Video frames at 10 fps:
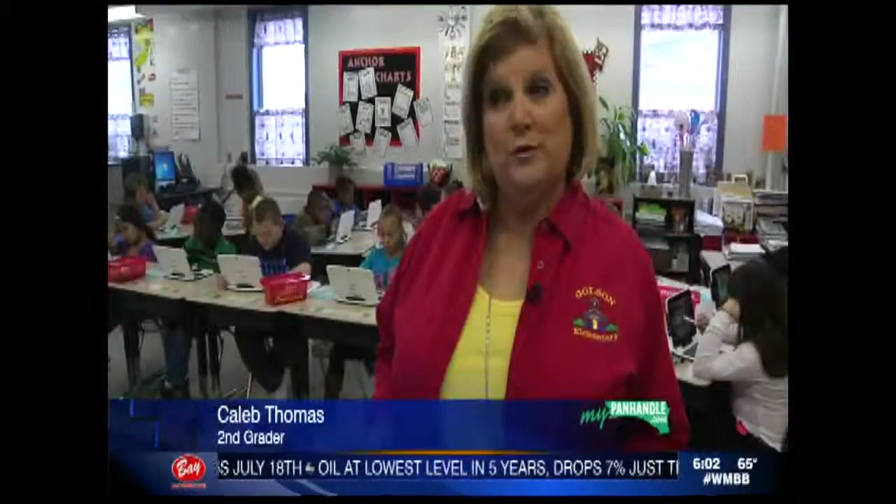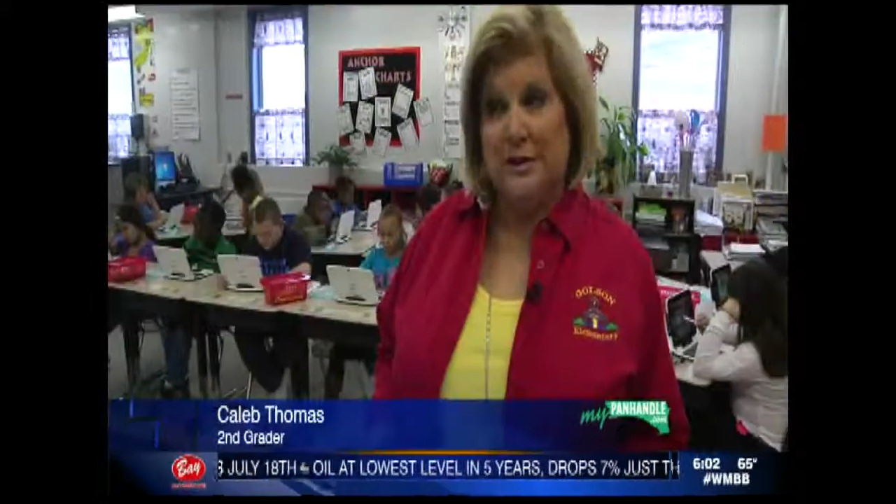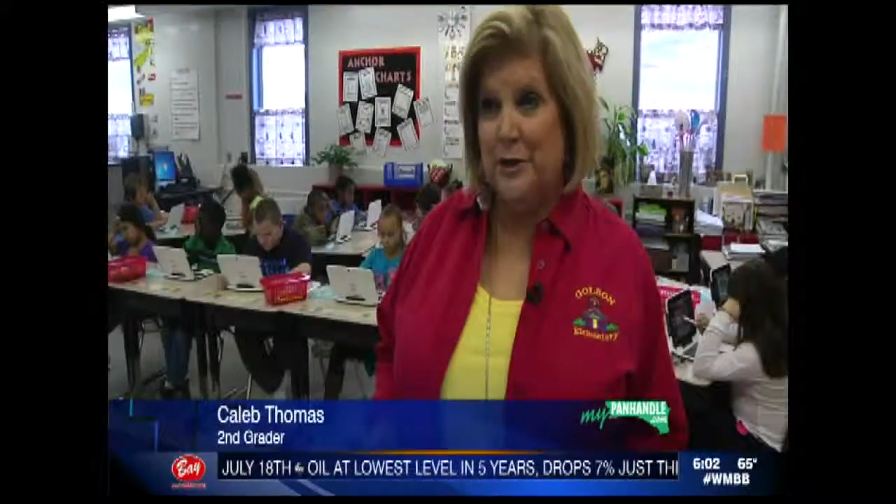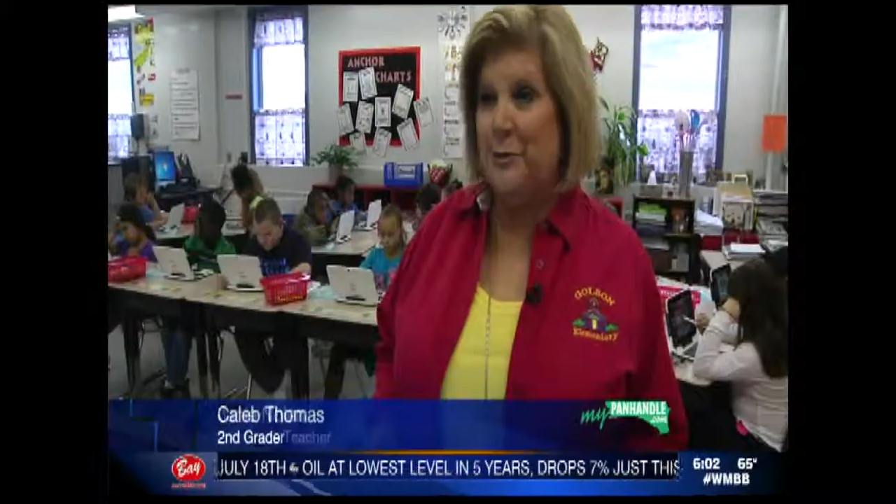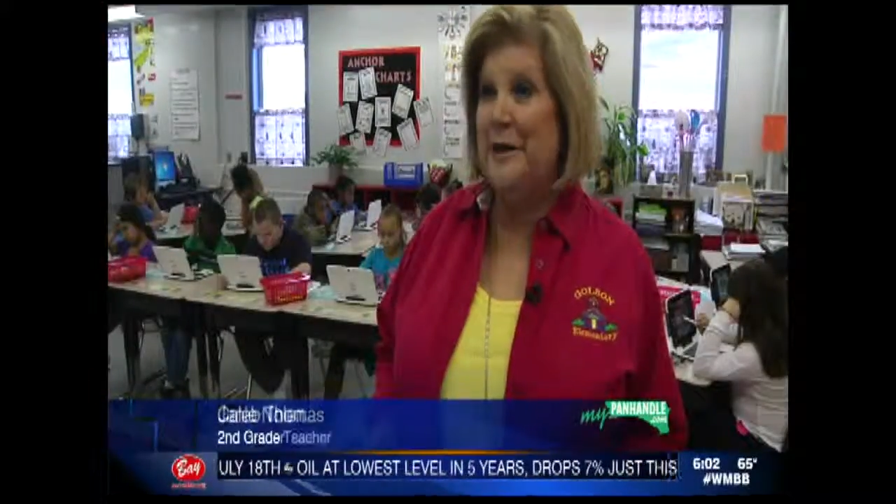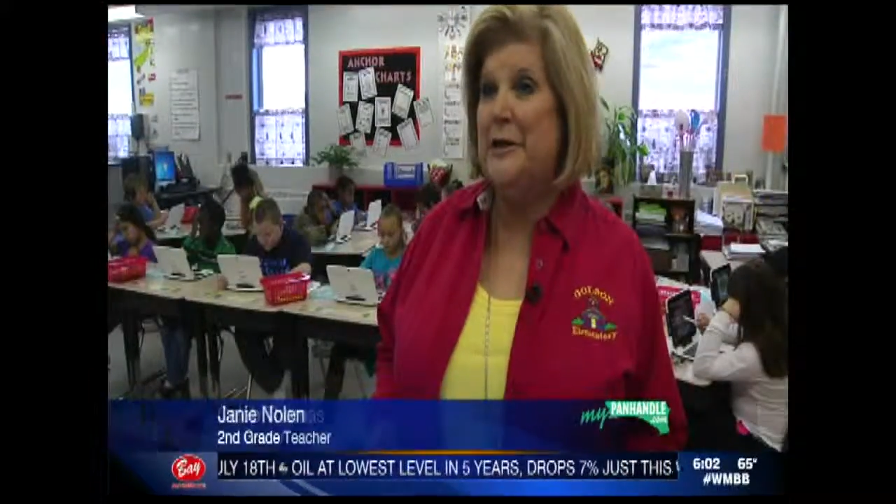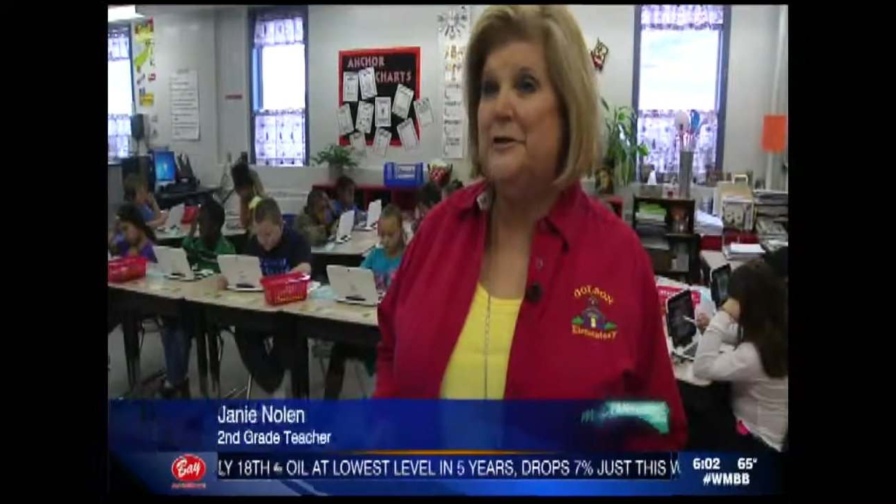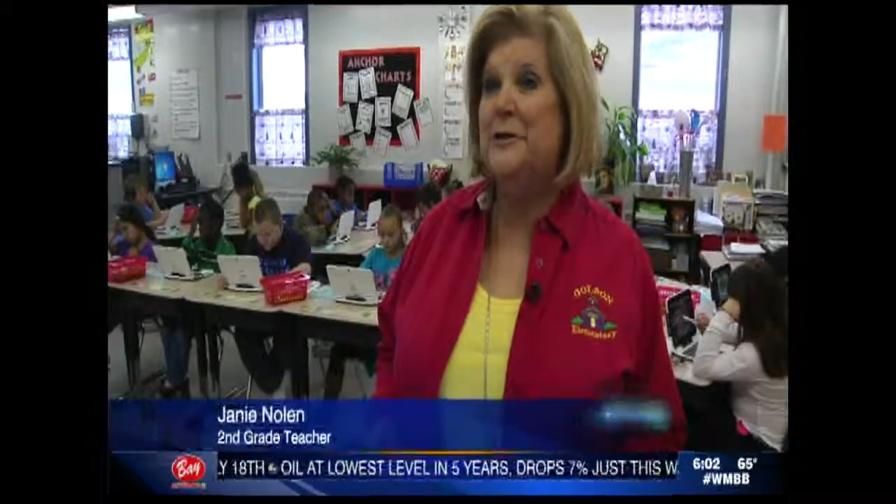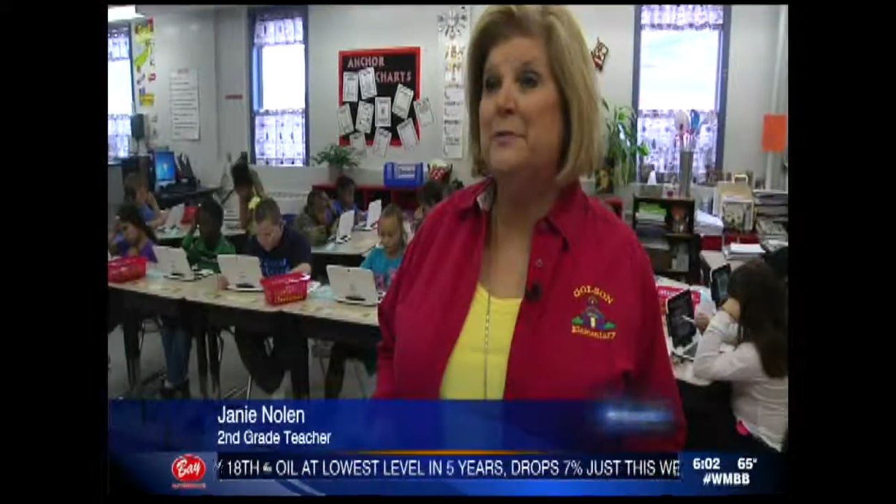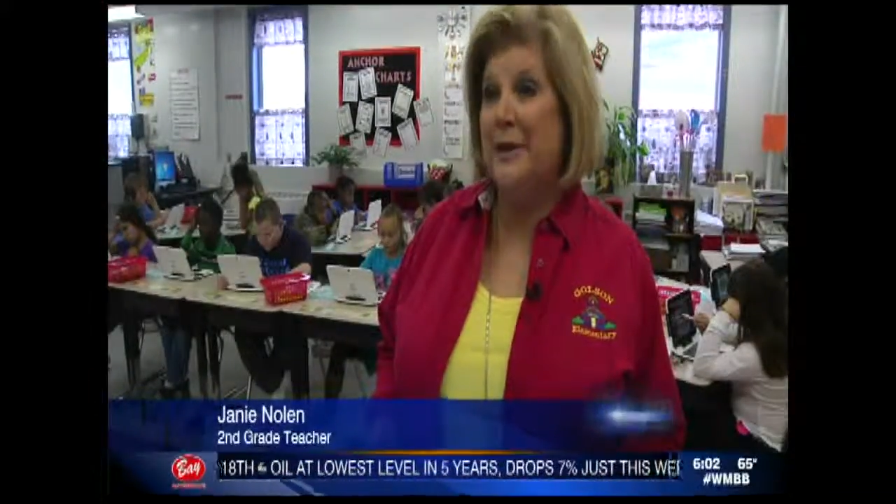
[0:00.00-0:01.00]
still be
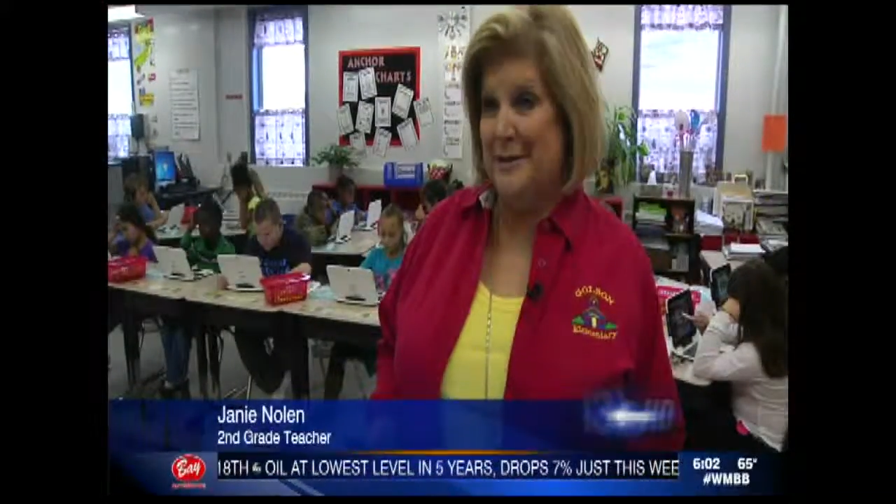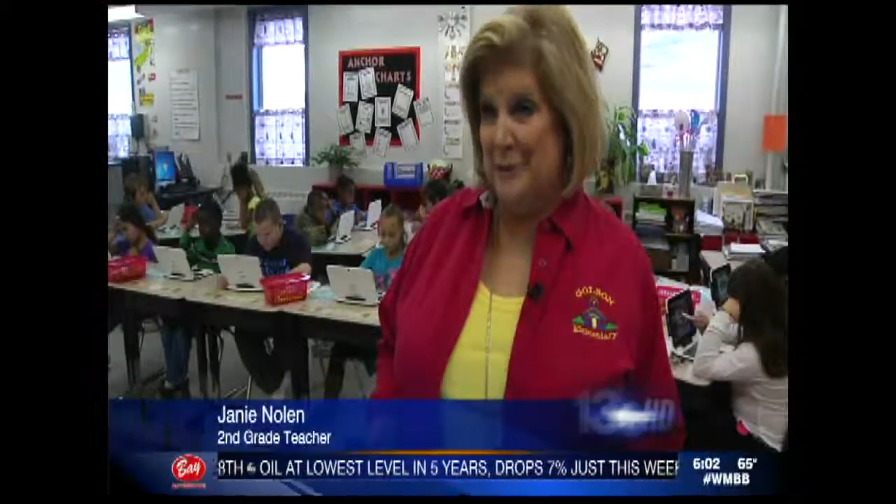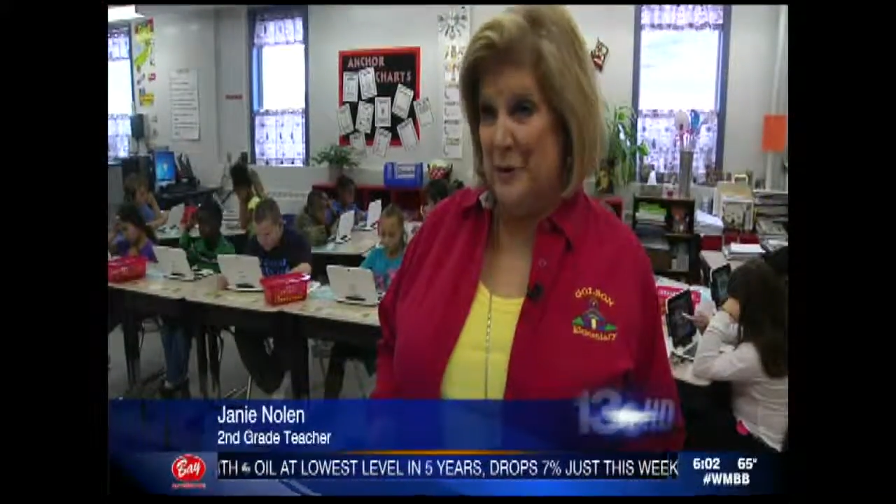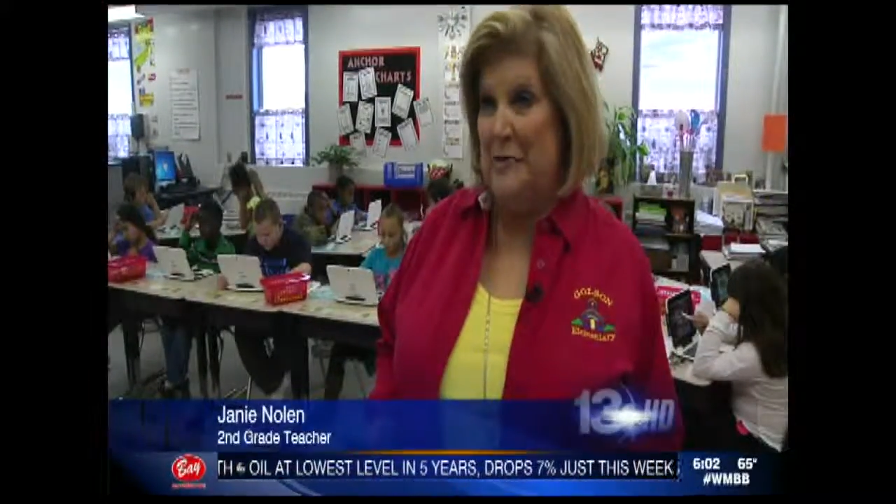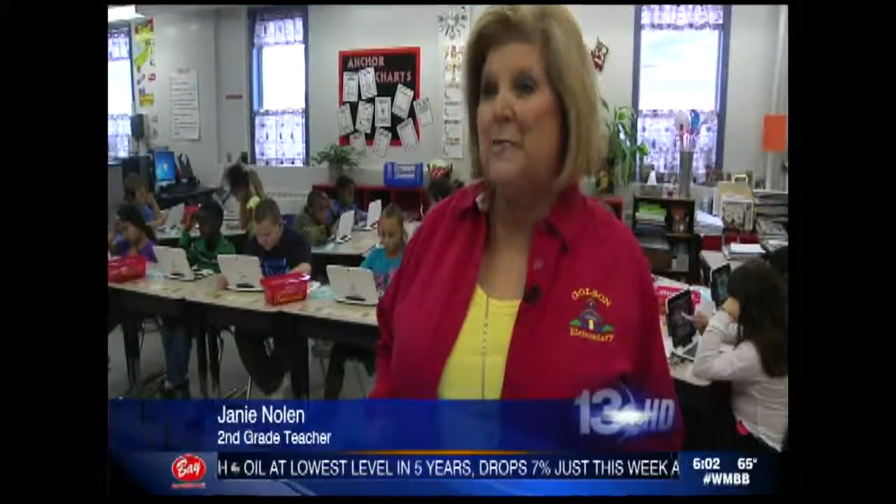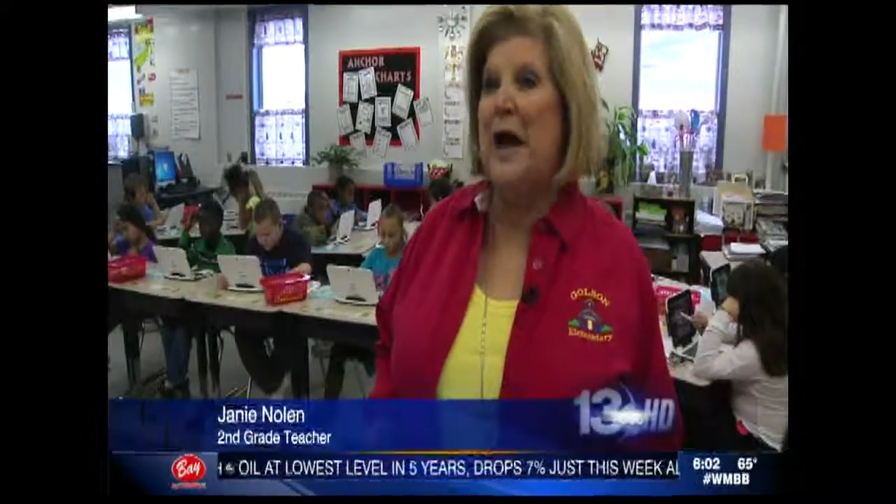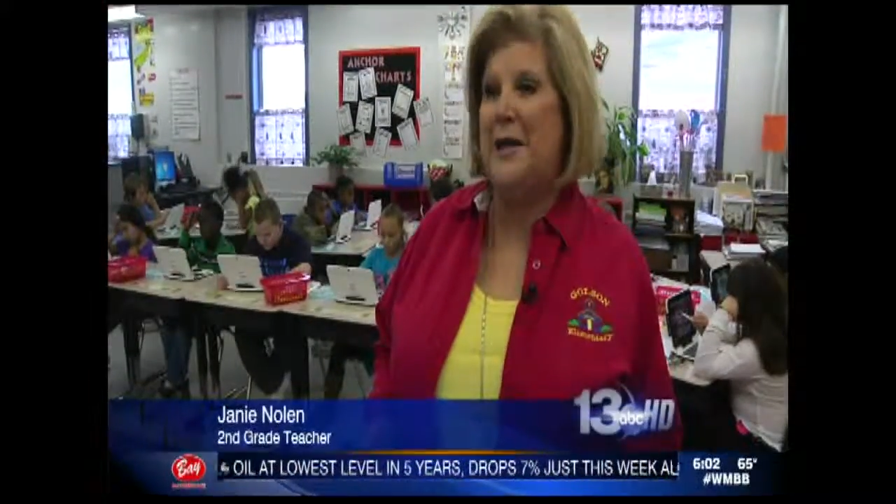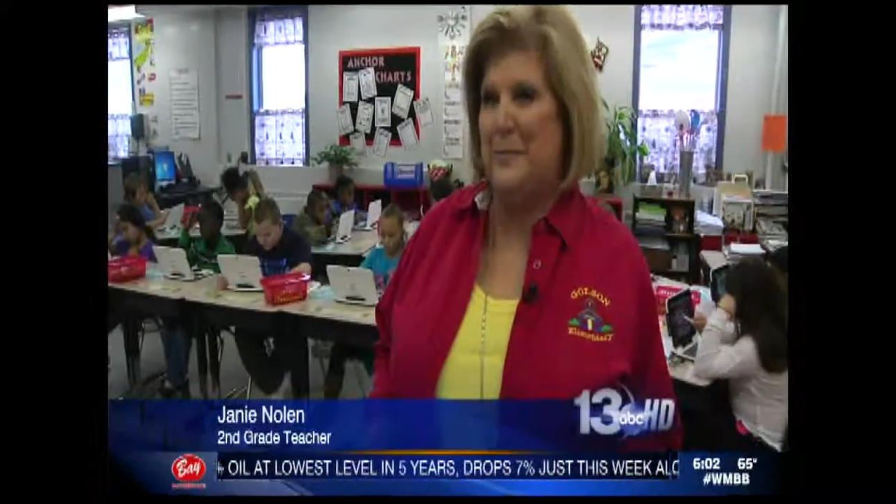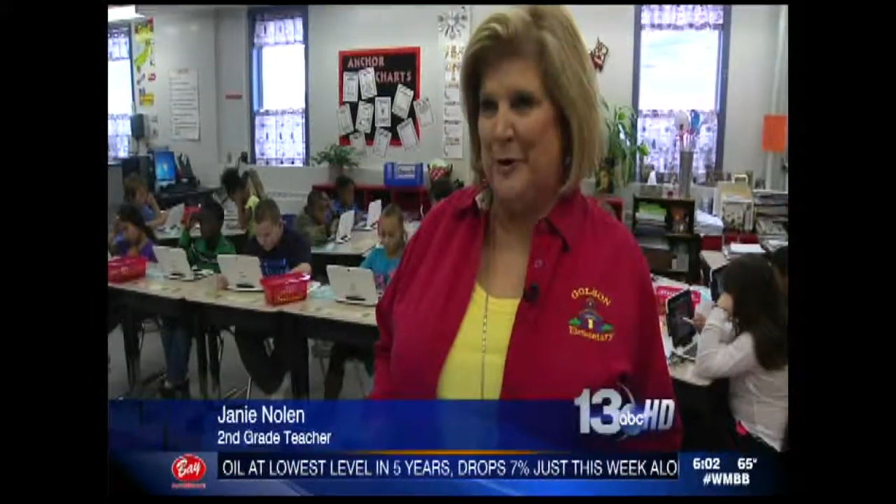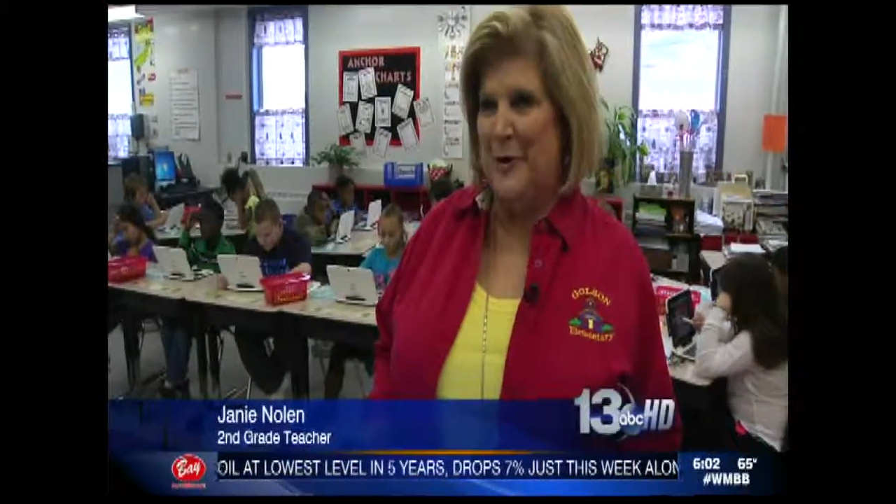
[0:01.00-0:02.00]
using pencil and
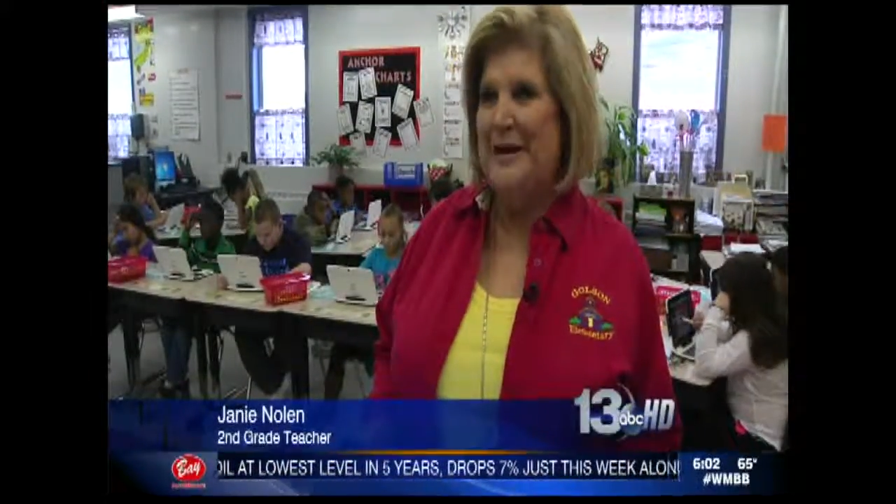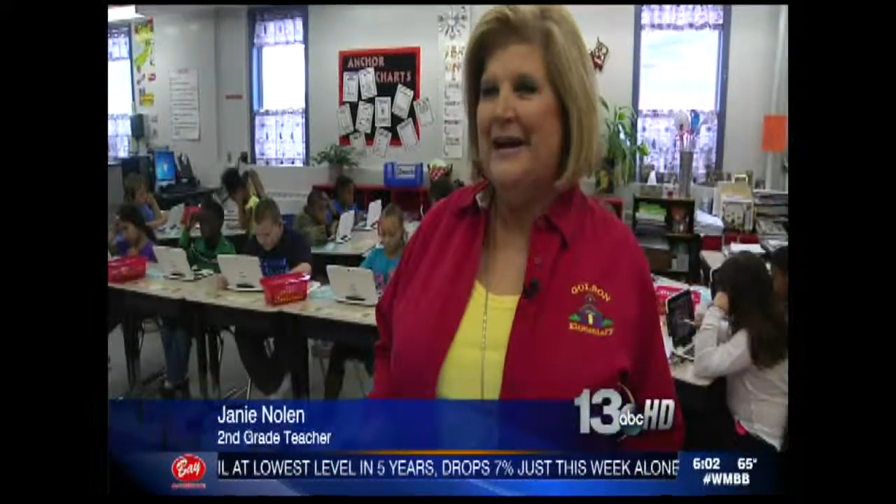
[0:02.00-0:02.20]
paper